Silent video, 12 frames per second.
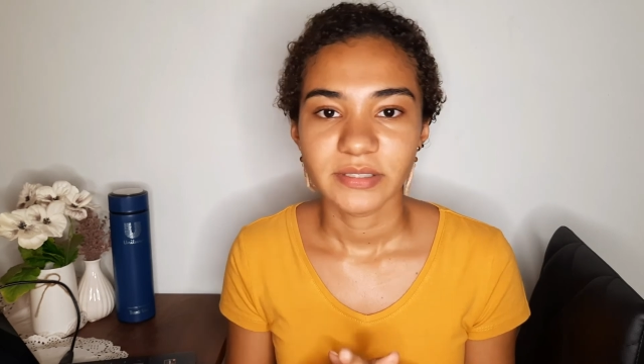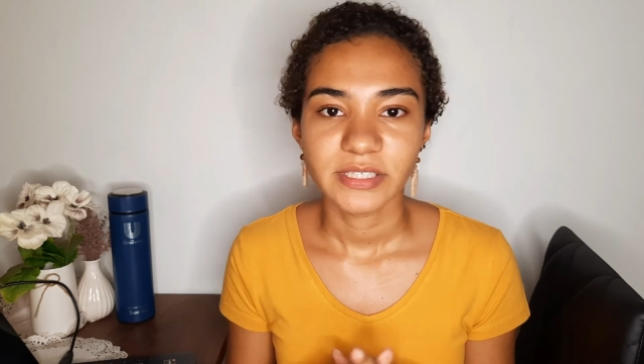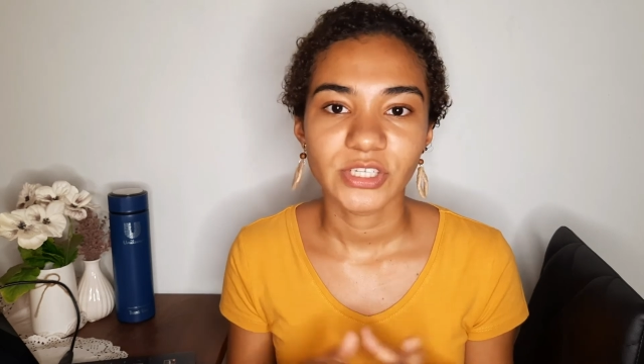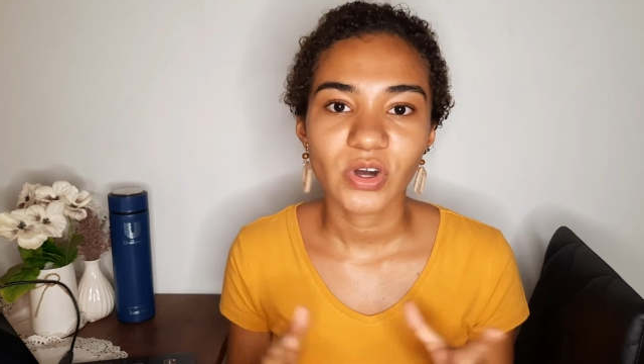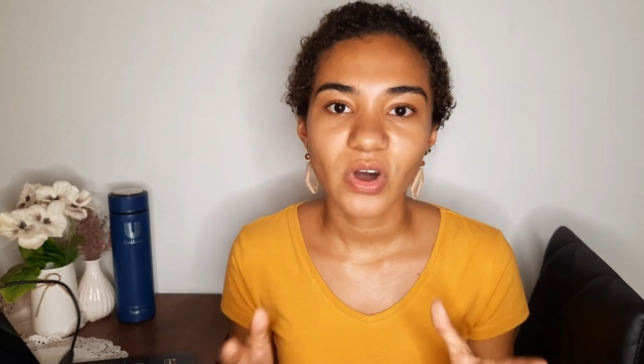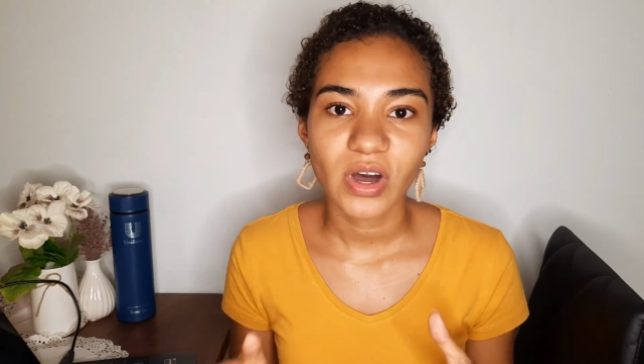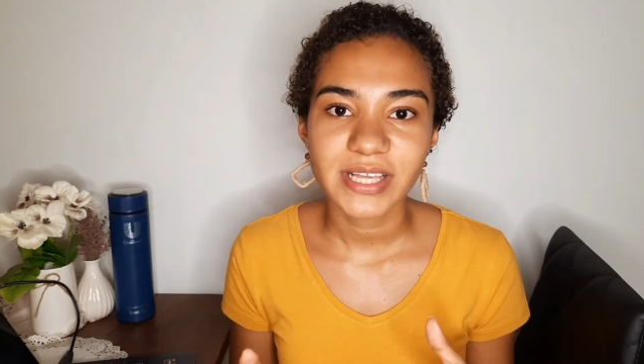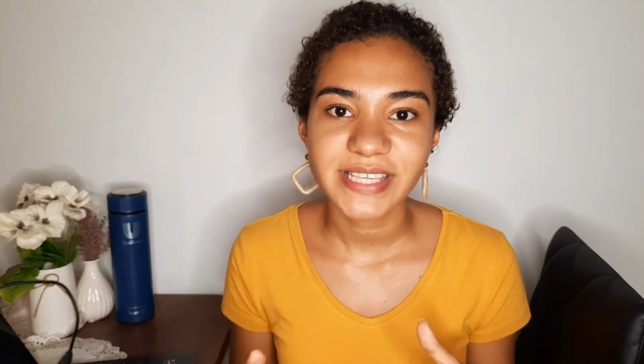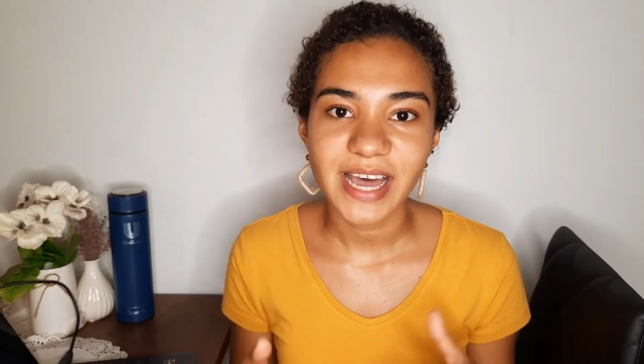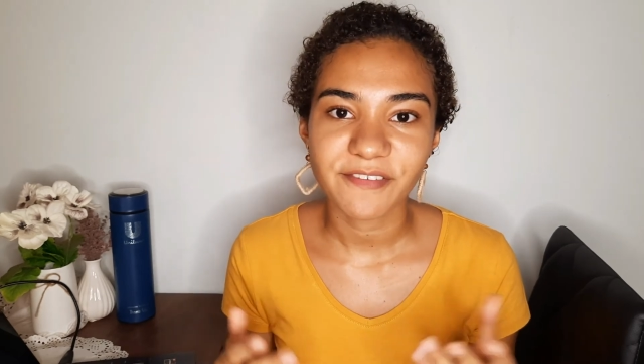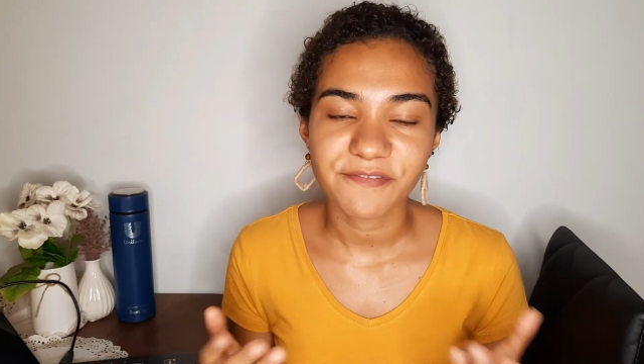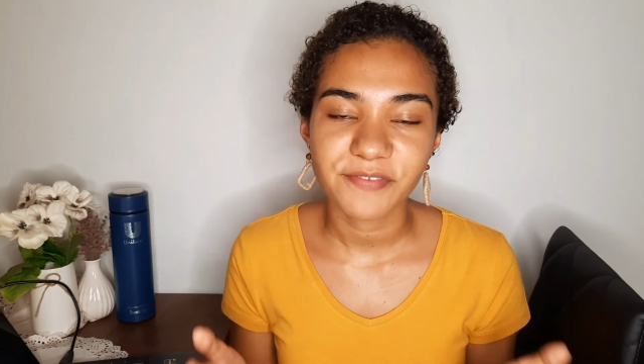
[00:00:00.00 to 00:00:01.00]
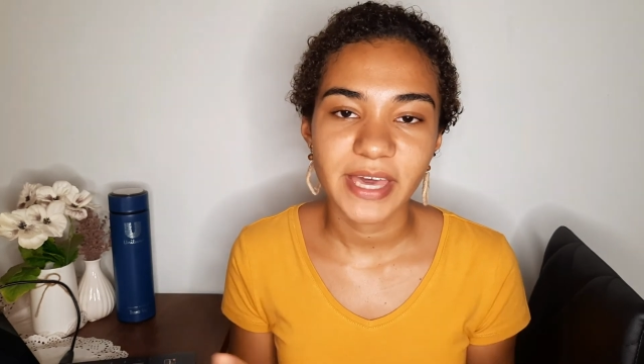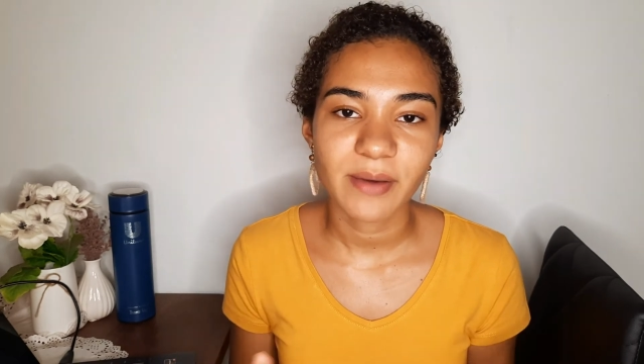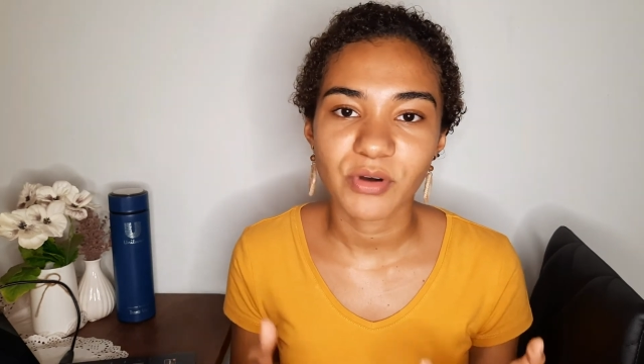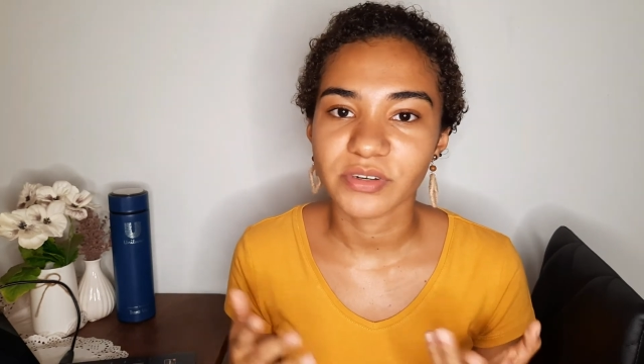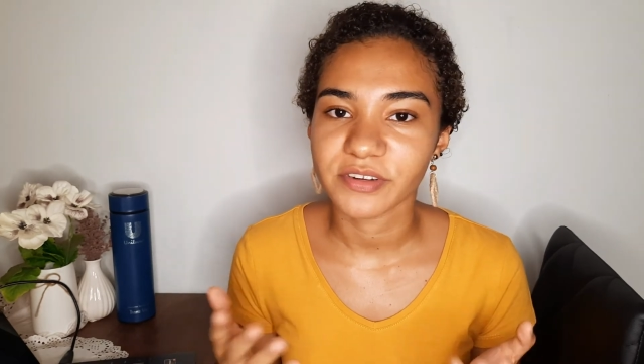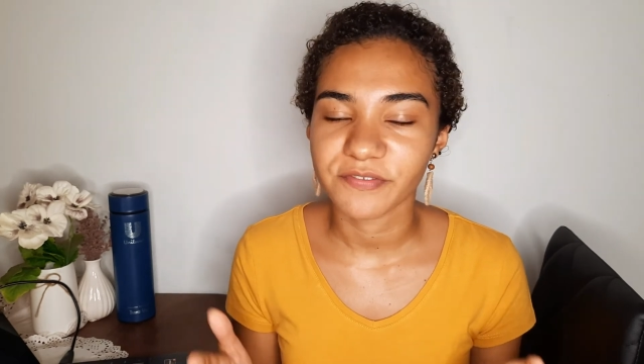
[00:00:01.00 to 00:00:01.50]
Did the court affirm
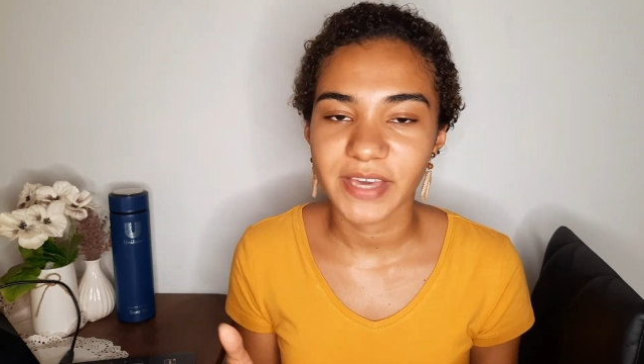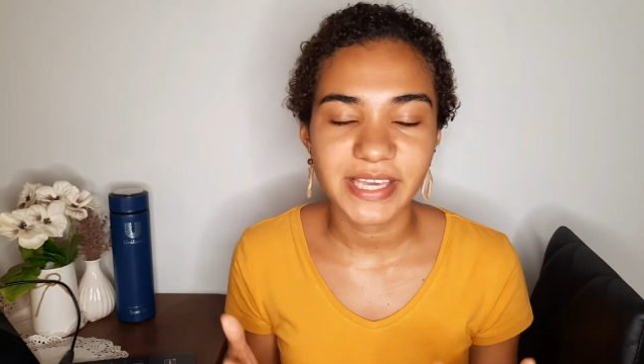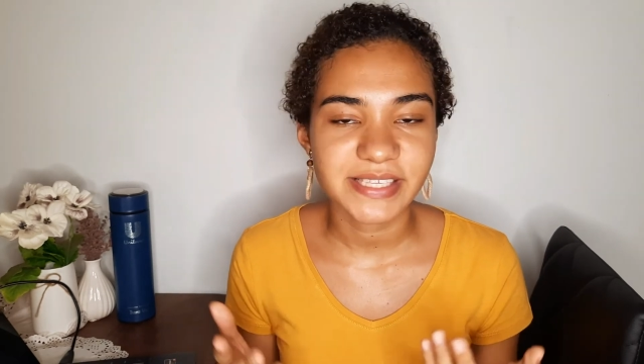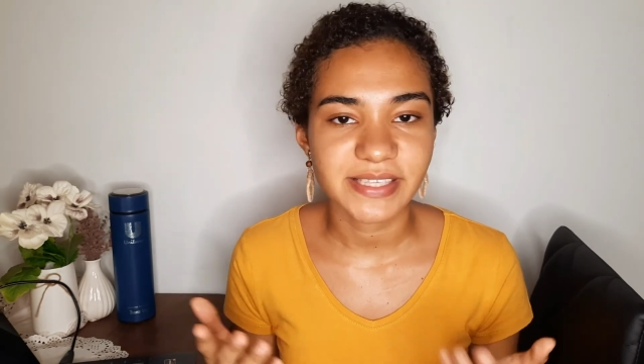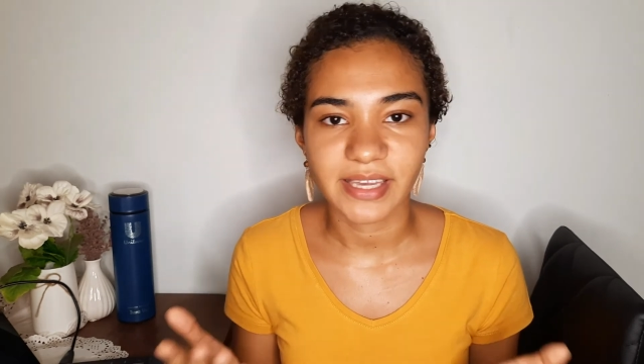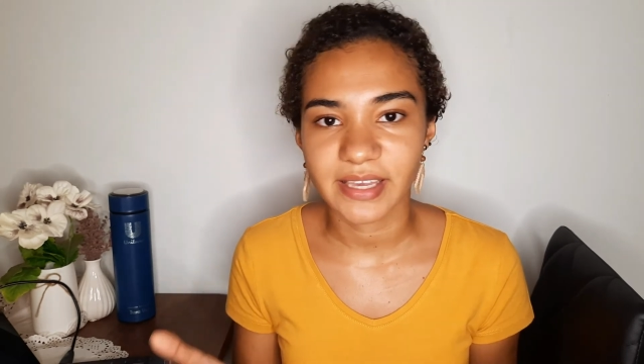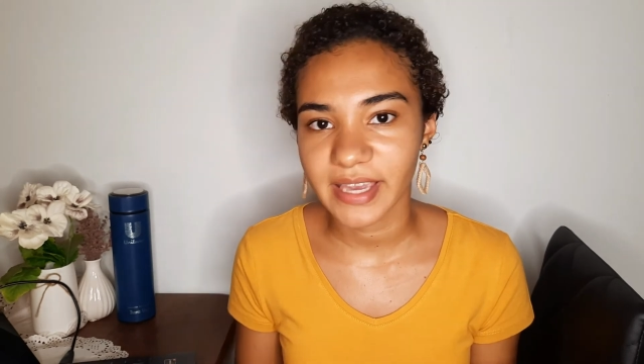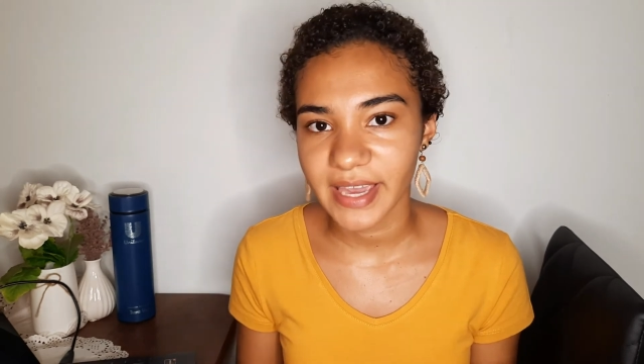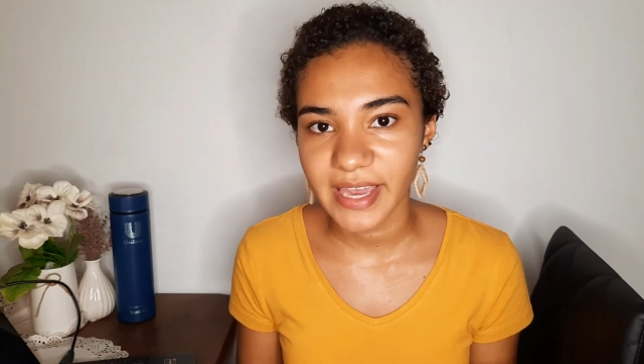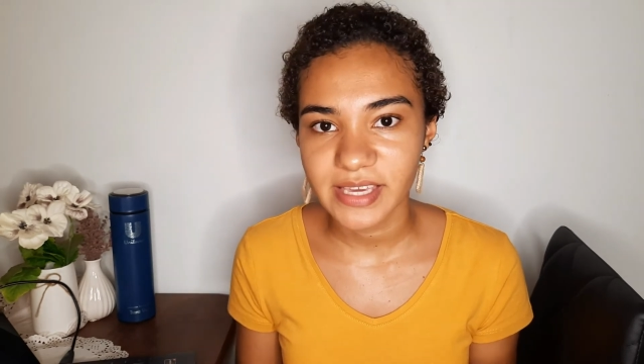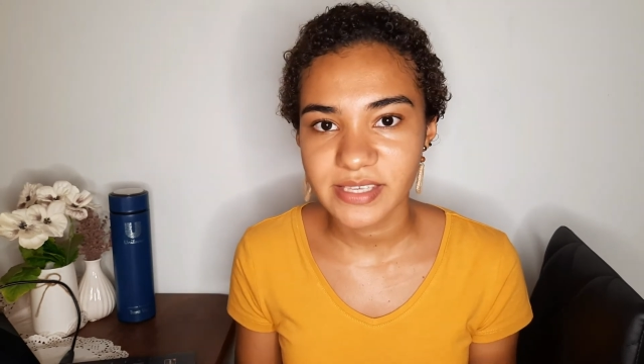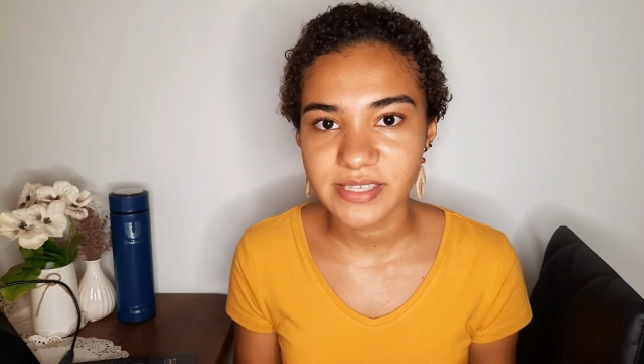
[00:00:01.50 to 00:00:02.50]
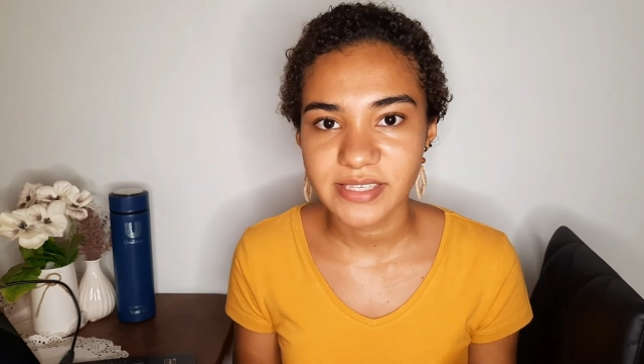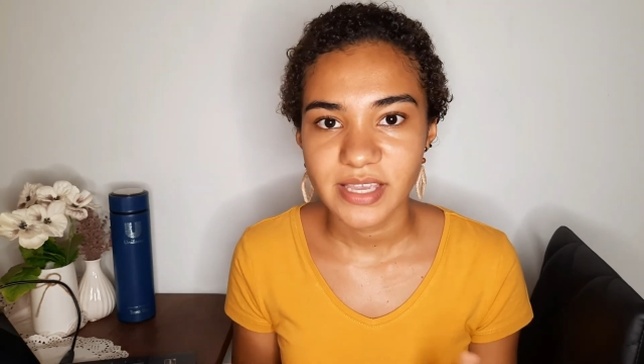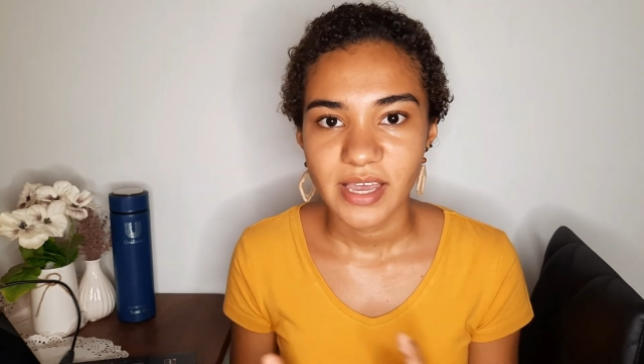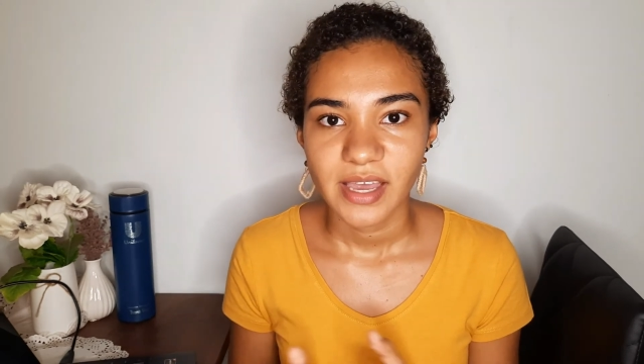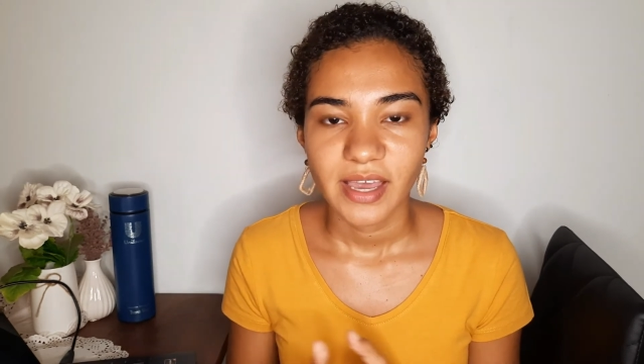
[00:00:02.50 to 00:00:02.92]
or reverse the case?